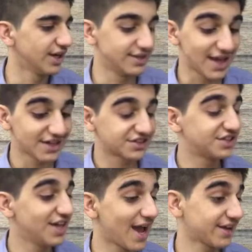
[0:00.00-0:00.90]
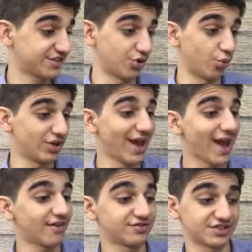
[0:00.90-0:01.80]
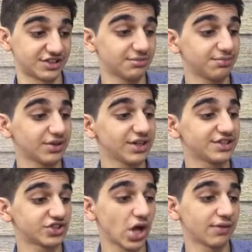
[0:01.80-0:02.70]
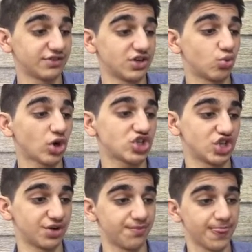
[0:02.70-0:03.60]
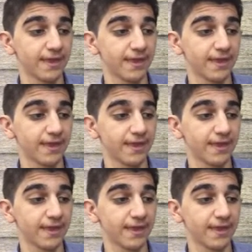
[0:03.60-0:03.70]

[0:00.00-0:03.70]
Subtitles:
And that's the answer. We have simply solved the question.